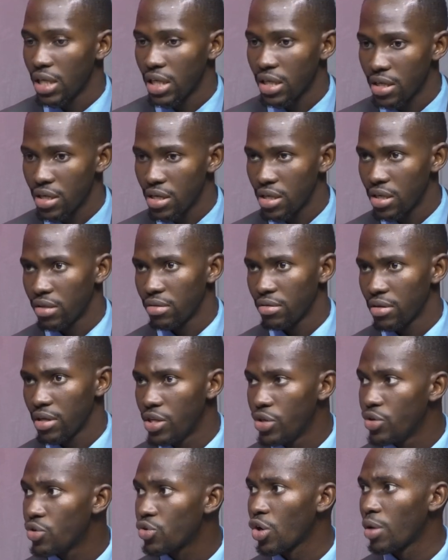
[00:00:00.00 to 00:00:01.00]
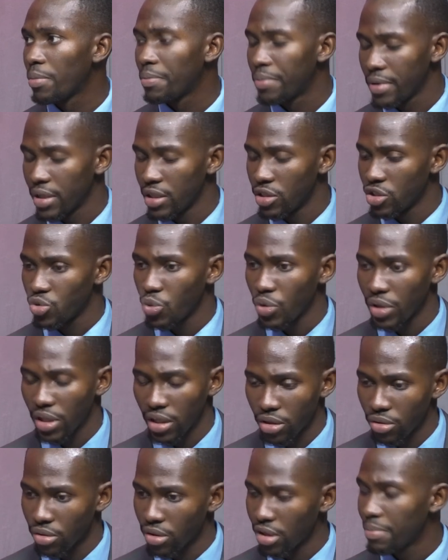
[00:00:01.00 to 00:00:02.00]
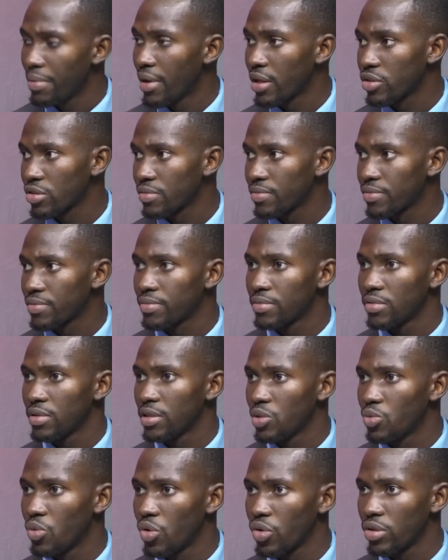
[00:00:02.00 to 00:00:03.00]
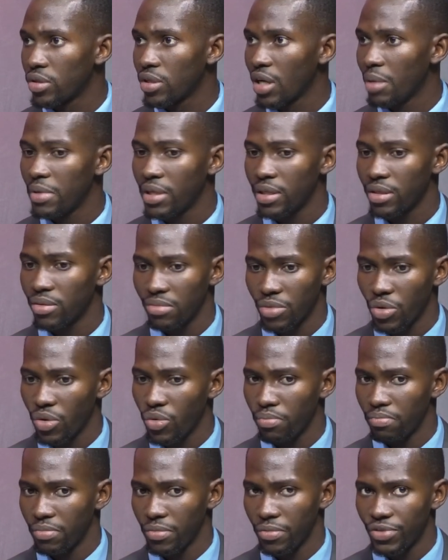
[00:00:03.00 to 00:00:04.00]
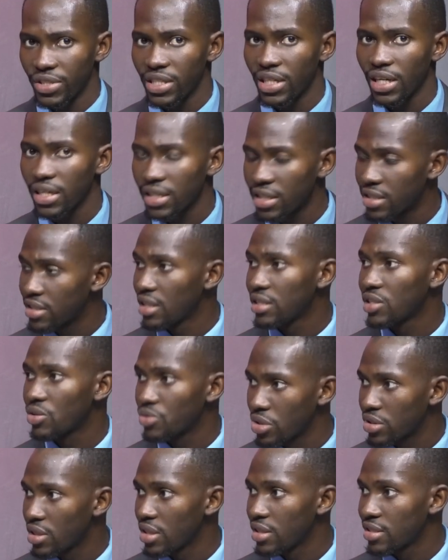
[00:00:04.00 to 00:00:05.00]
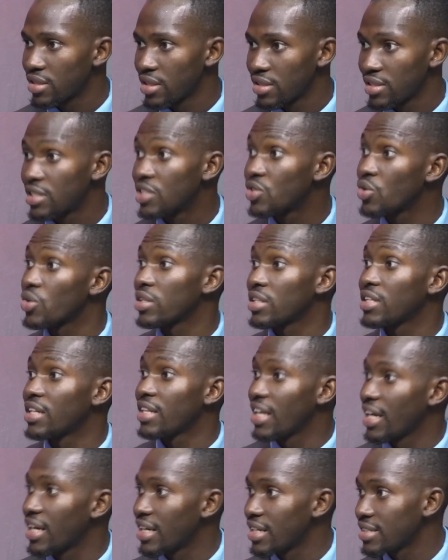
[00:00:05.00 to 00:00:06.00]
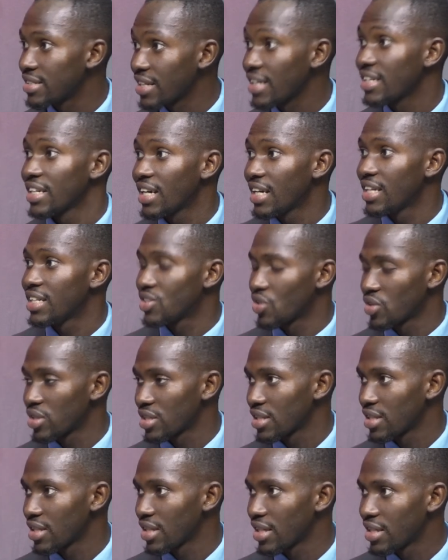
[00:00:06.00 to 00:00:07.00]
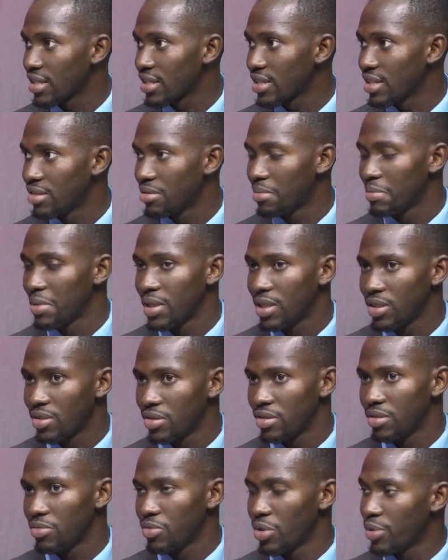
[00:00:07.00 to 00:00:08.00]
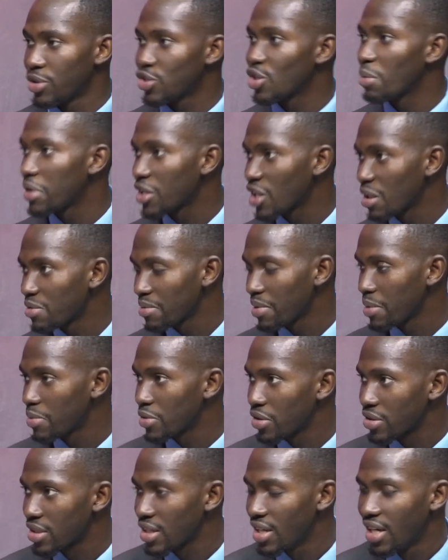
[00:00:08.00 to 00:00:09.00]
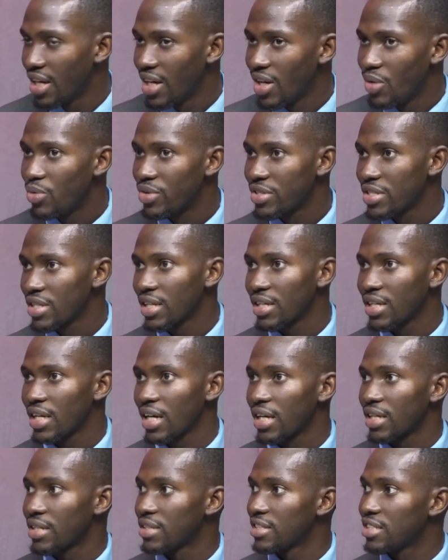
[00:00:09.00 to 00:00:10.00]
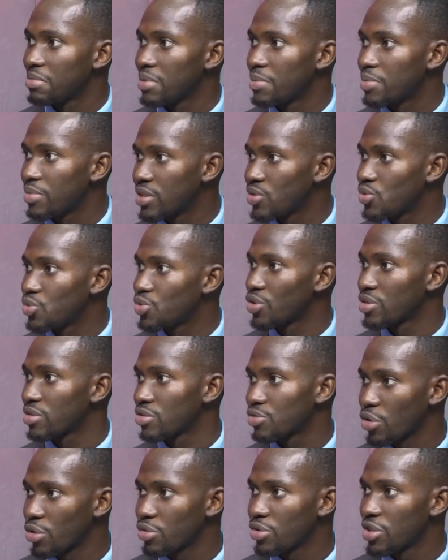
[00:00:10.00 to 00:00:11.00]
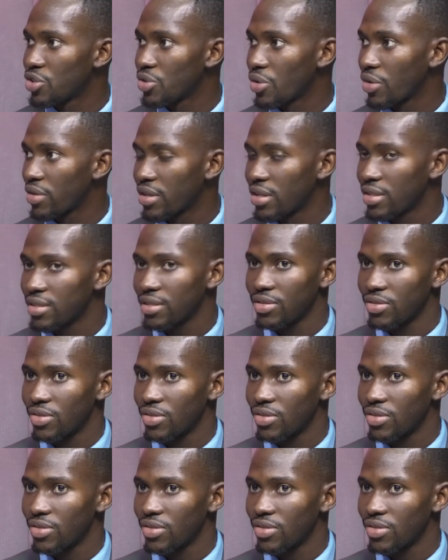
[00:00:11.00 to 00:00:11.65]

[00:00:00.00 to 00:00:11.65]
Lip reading: In Europe, in Sweden, in other parts of the world, I mean, physical distancing, social distancing is already there. Technically, it's already there. When somebody comes from abroad, we say that these people do not talk to each other.